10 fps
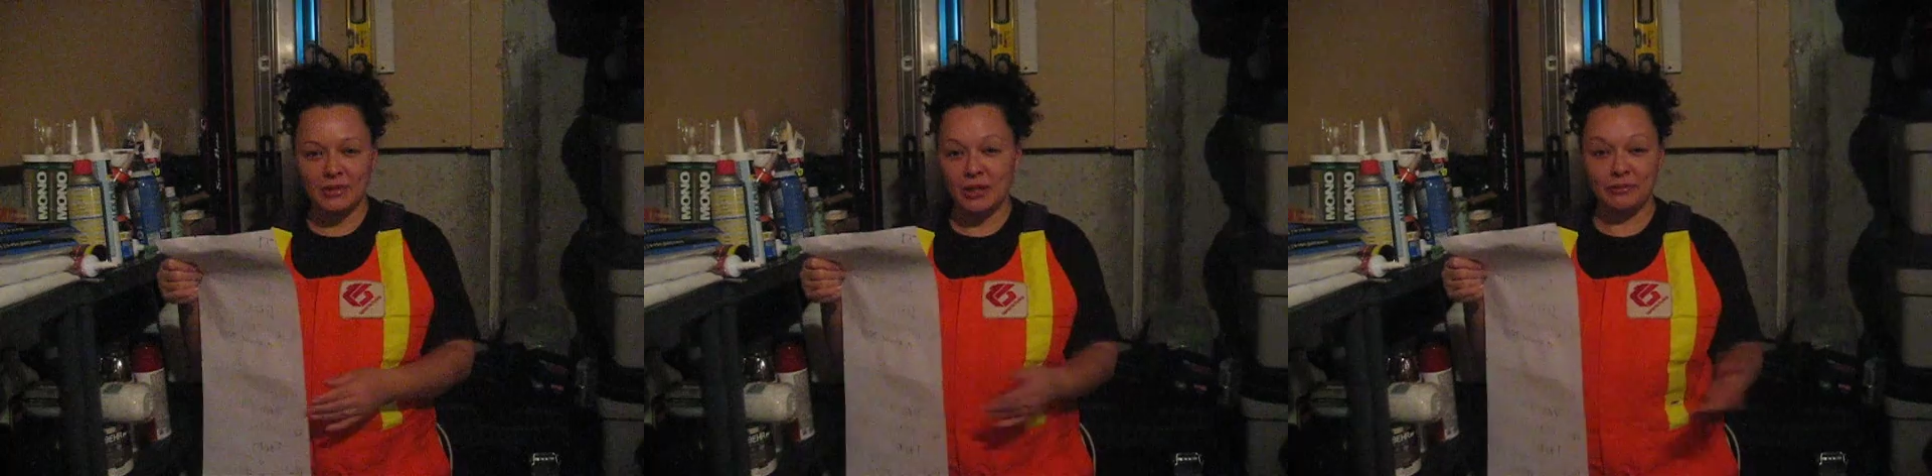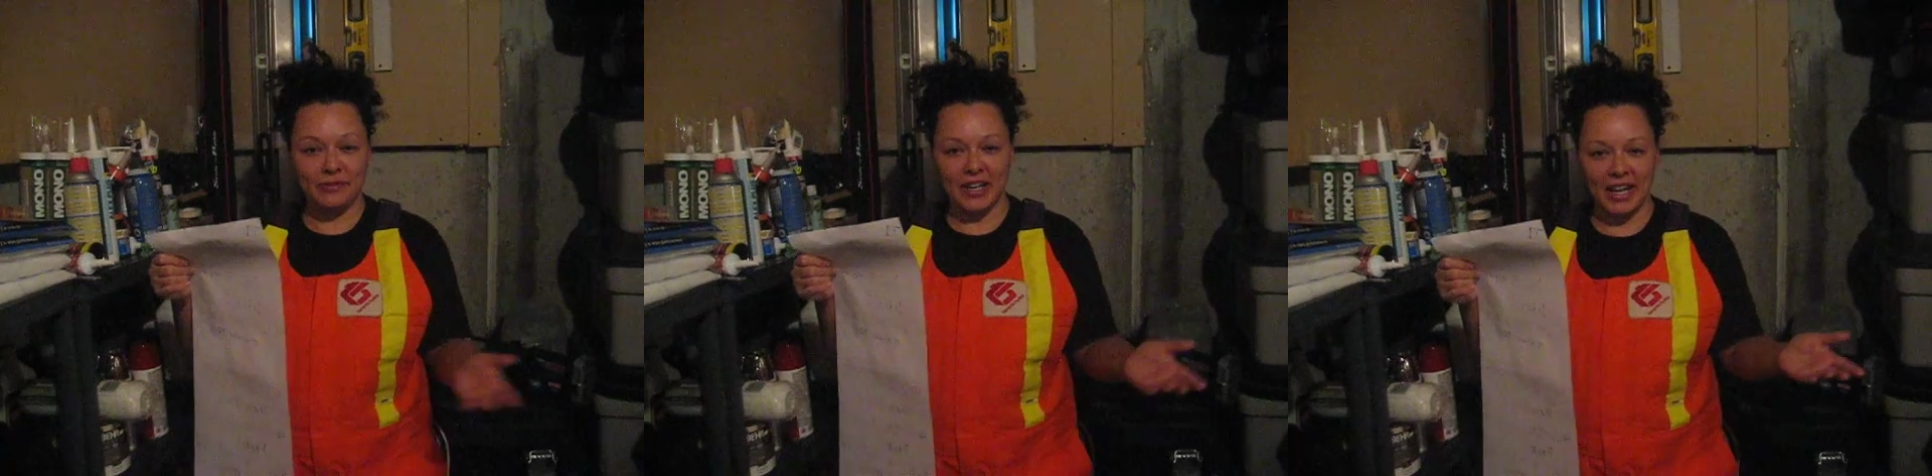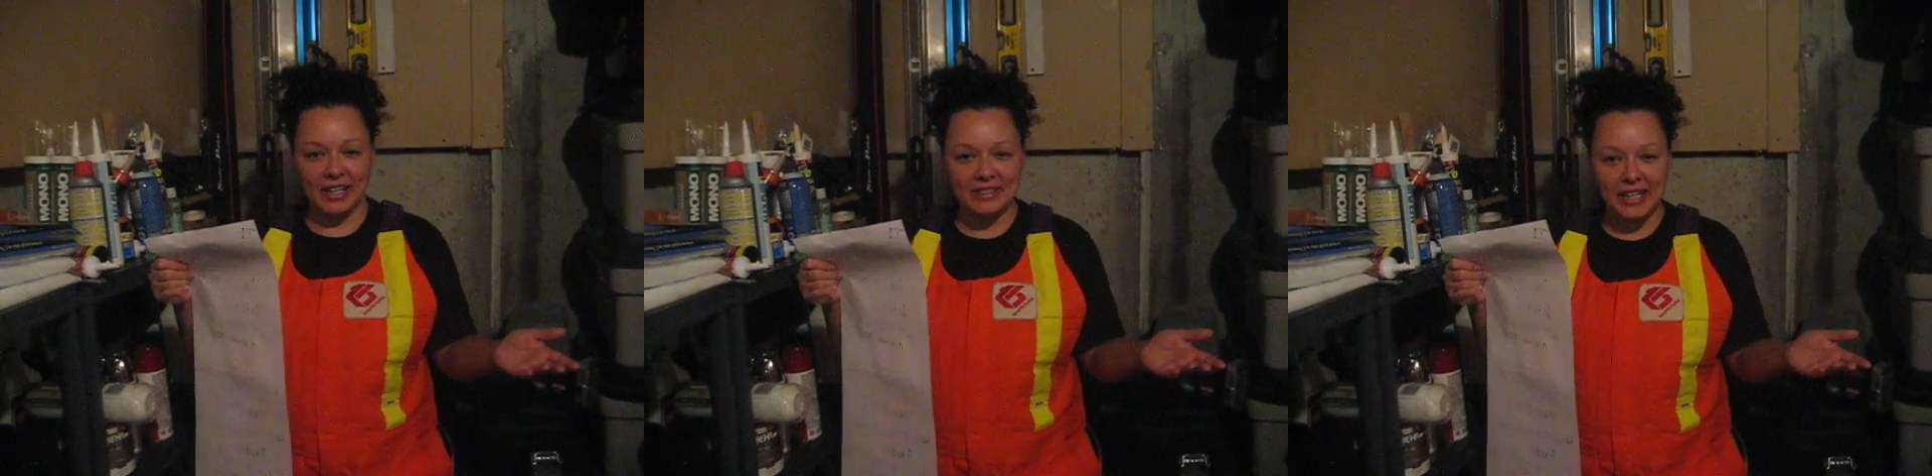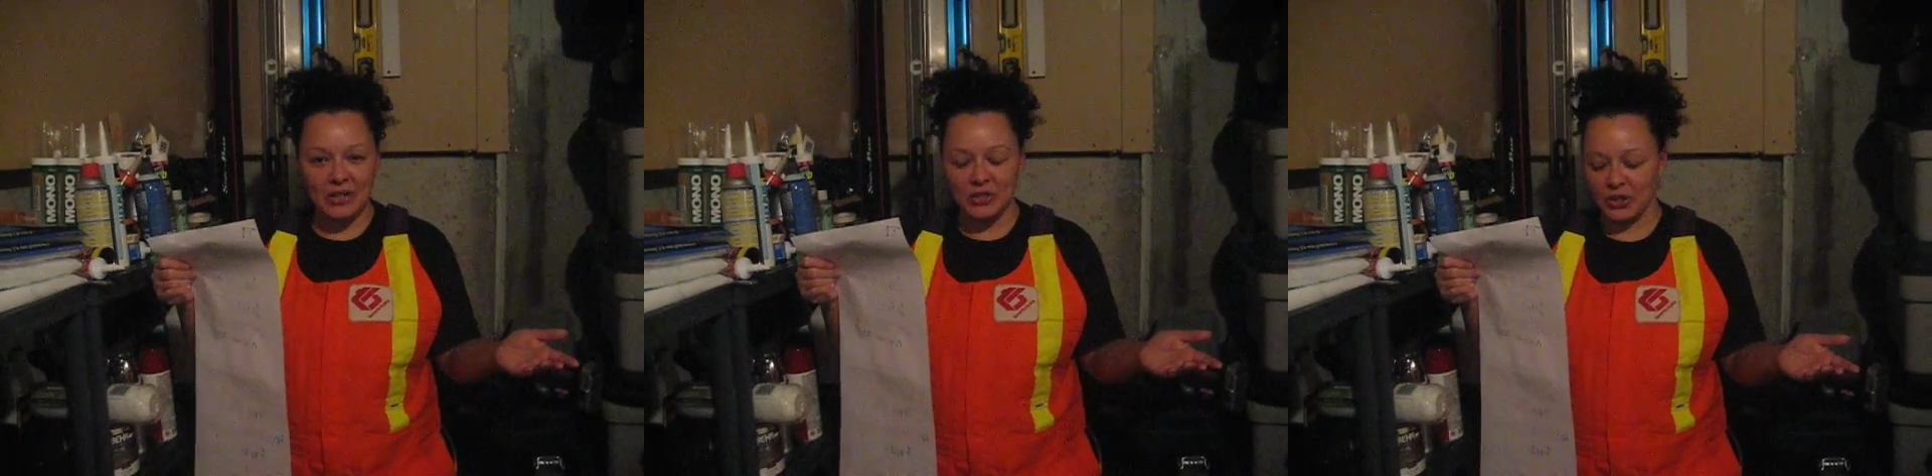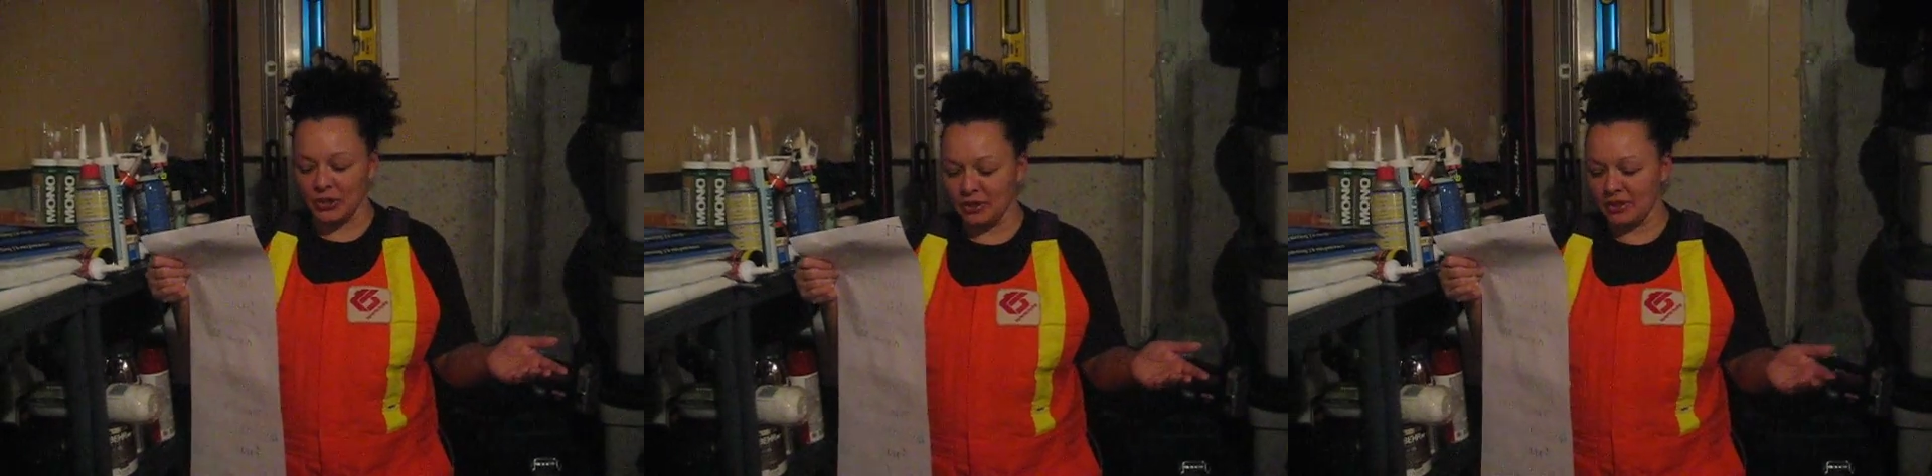I'm funny,
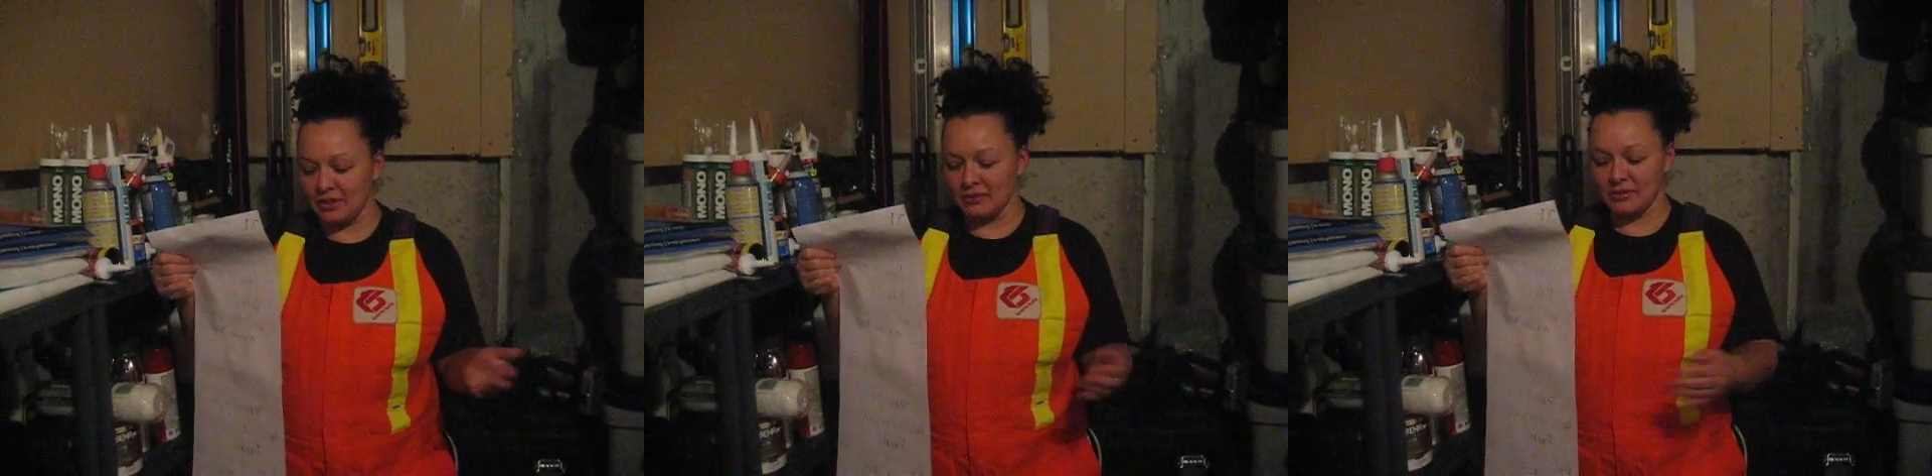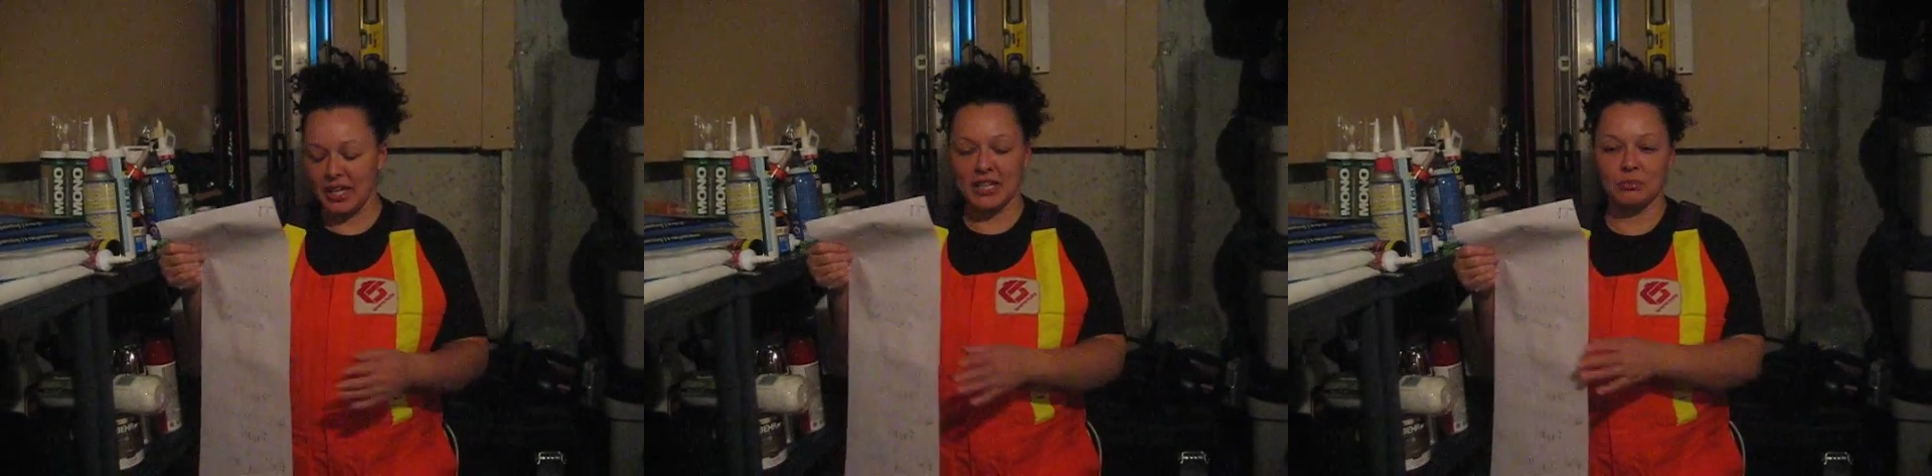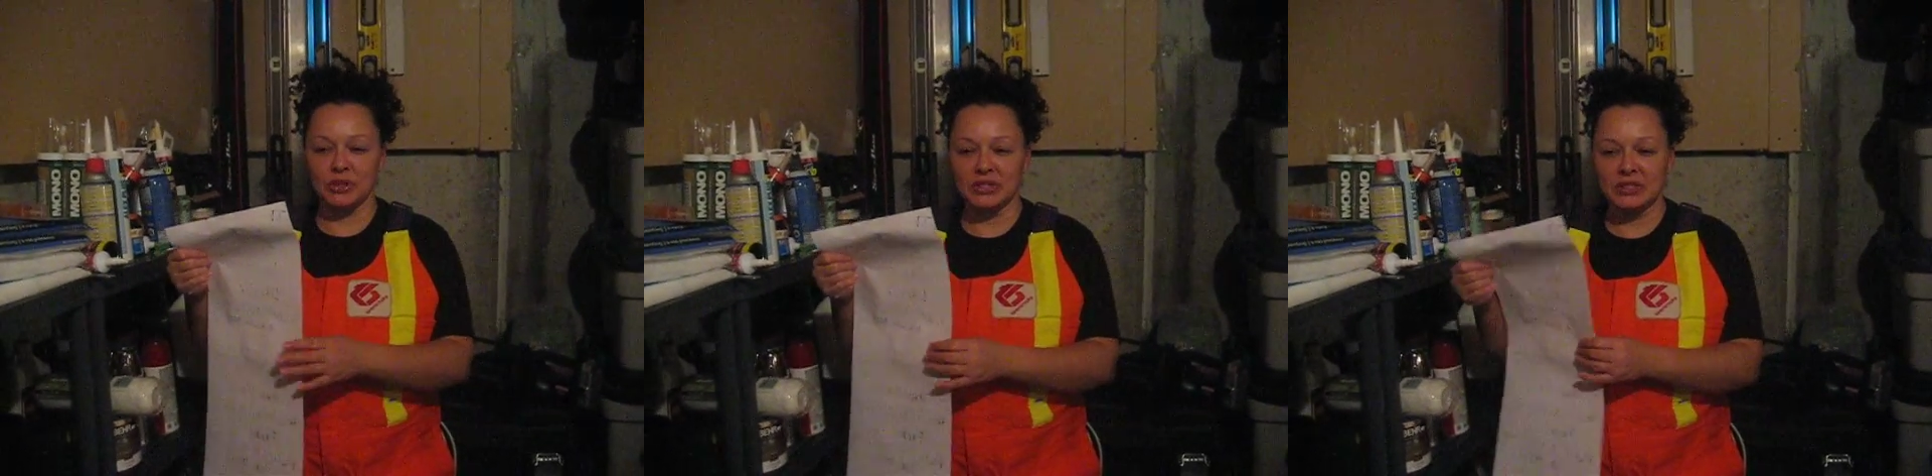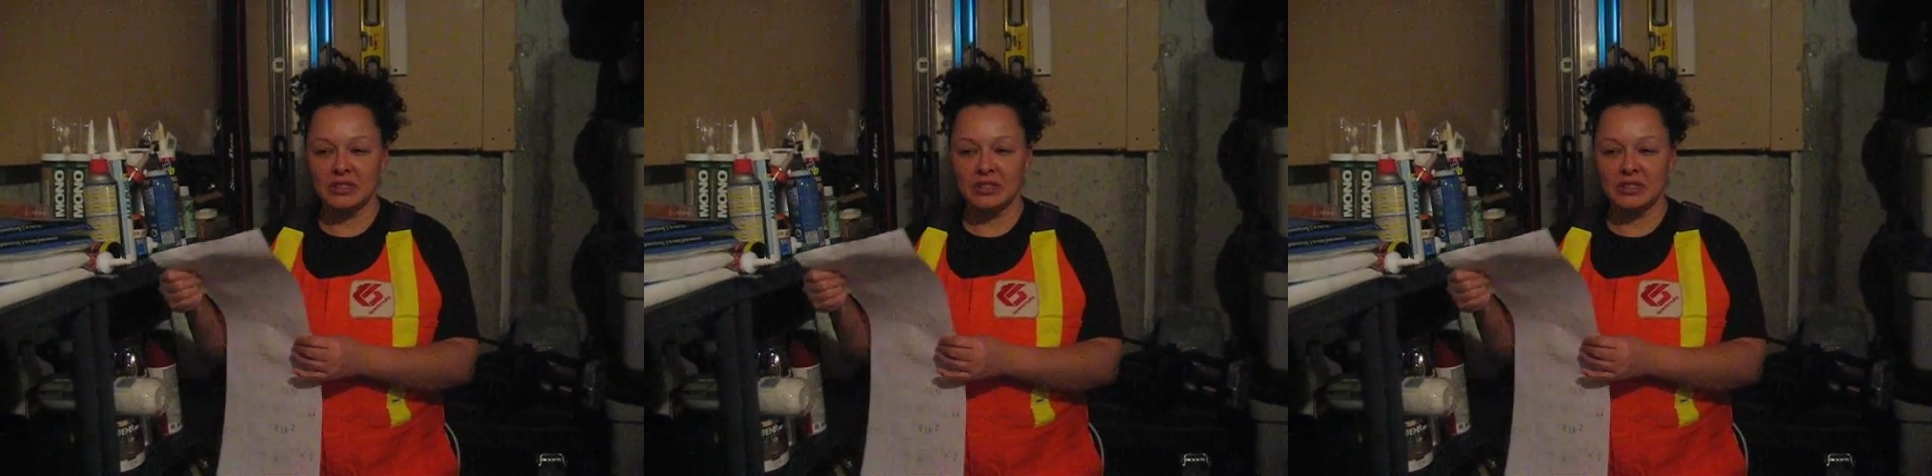down-to-earth, likable.